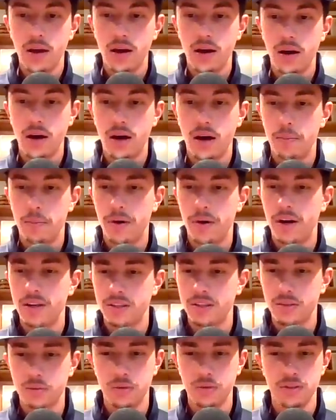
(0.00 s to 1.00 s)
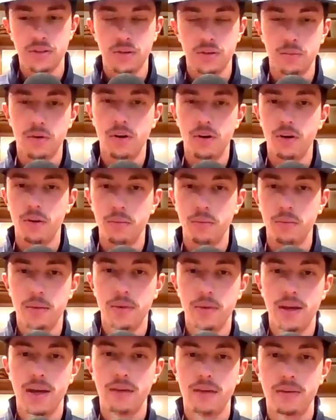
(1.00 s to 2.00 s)
possibly tomorrow,
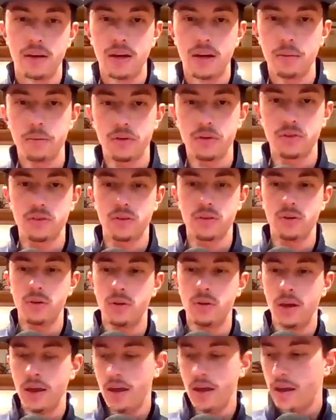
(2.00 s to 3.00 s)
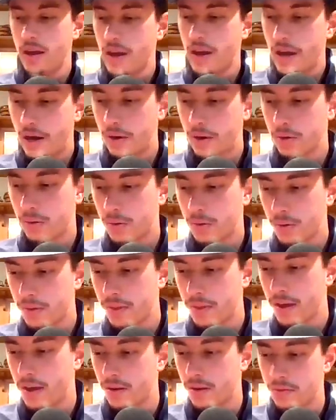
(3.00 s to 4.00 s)
maybe have an episode out
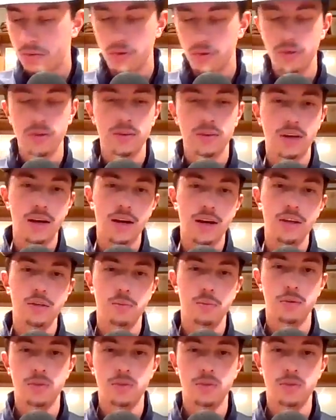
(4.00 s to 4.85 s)
on that for you guys.